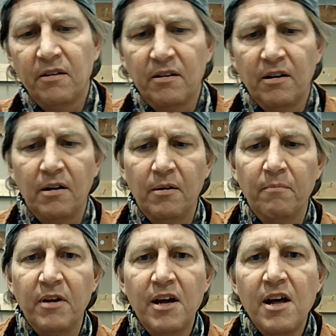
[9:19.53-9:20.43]

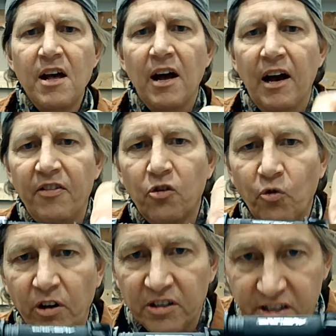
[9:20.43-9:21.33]
on the
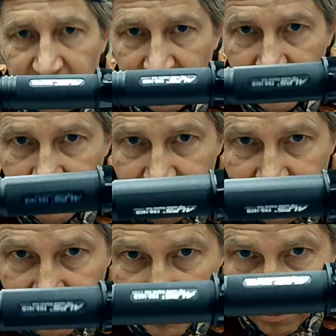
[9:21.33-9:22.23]
reel seat,
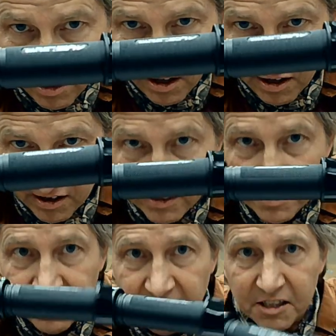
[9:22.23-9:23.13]
there
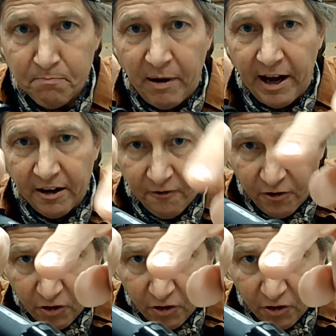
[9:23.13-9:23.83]
is a spot for the